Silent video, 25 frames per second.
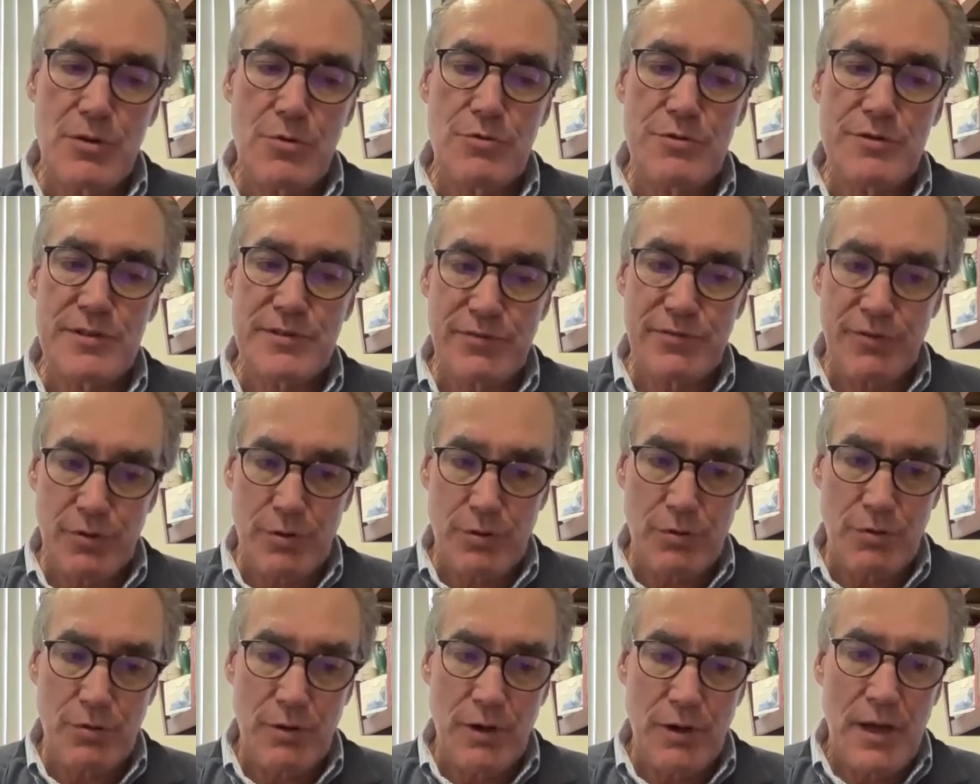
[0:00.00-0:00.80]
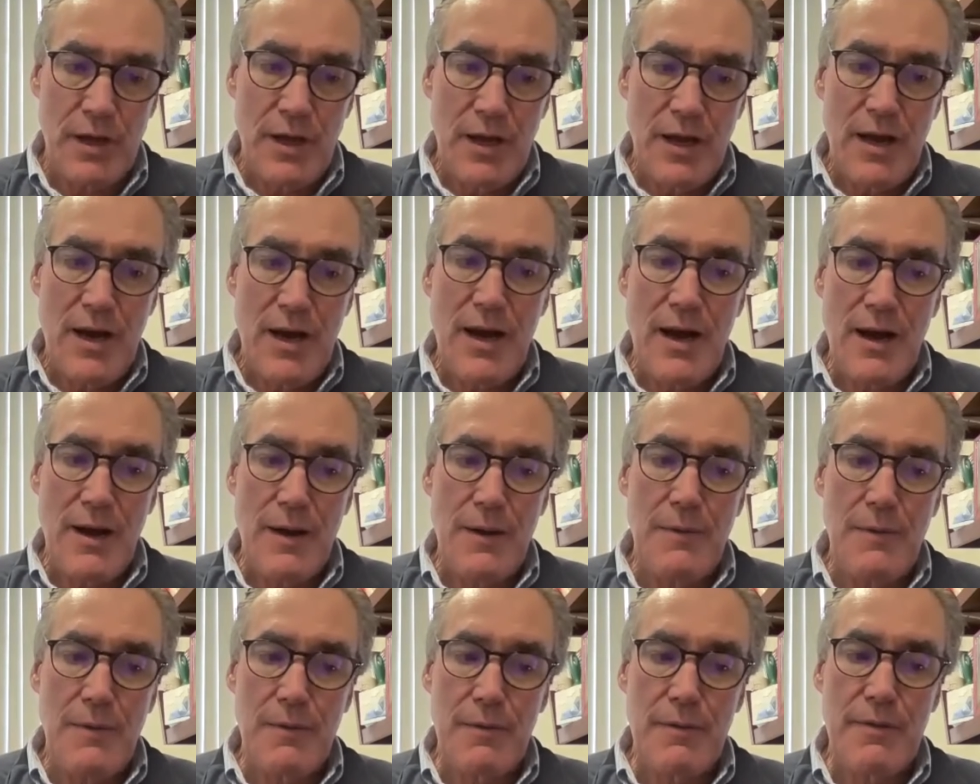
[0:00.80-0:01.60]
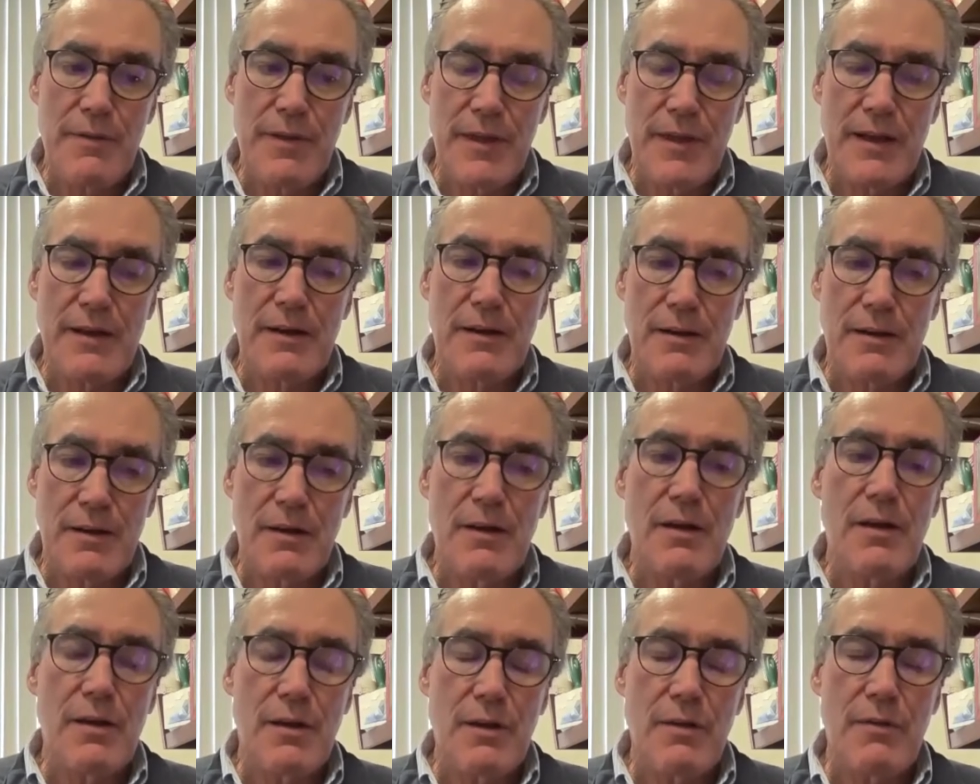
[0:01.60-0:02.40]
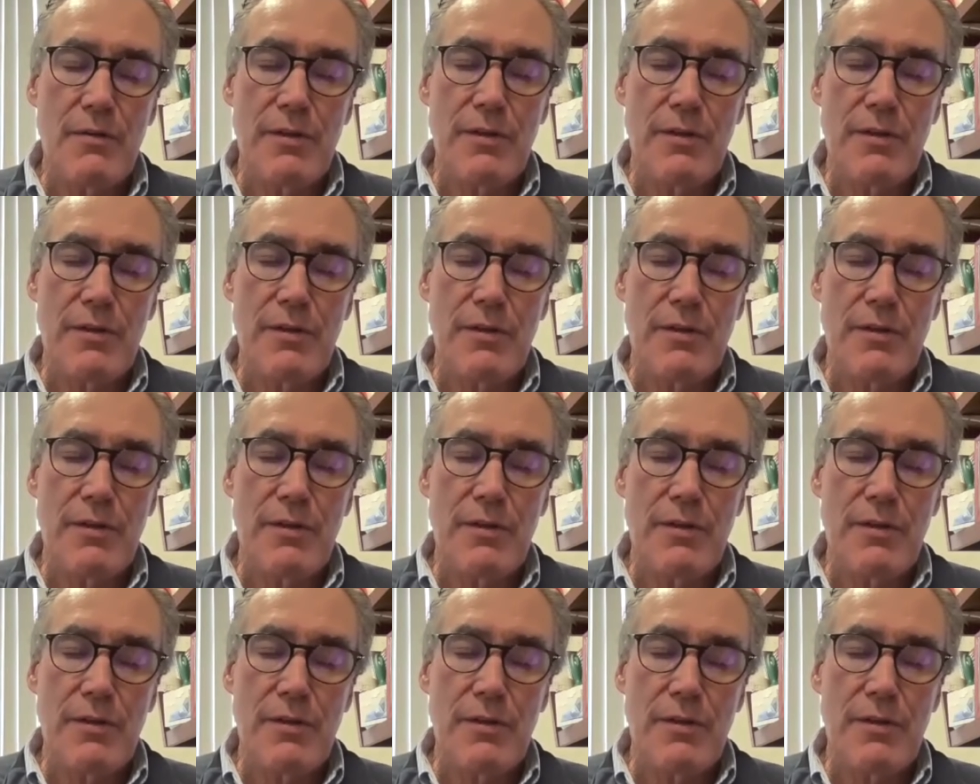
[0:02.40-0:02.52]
useful, uh, that uh,